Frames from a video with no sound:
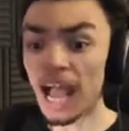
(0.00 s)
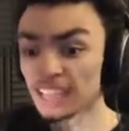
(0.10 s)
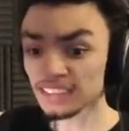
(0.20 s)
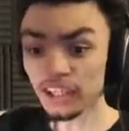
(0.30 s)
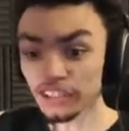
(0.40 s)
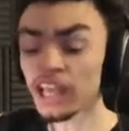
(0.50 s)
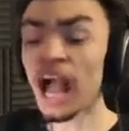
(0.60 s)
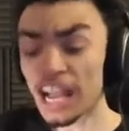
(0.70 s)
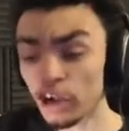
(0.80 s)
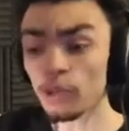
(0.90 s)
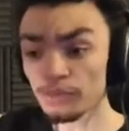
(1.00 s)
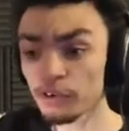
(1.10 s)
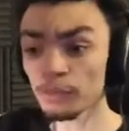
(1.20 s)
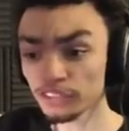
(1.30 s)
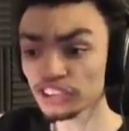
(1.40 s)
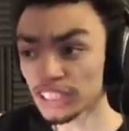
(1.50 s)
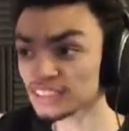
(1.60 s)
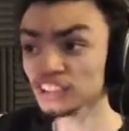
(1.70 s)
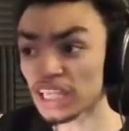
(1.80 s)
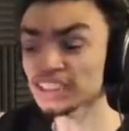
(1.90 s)
I tell you, I got them from the sh
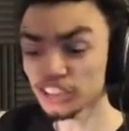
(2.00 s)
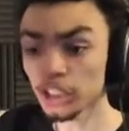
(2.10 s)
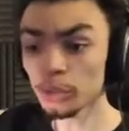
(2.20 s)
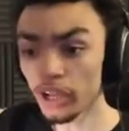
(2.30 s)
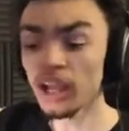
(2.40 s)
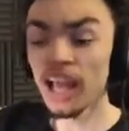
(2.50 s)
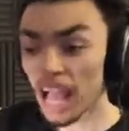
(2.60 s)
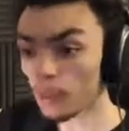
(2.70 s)
shiny tuner.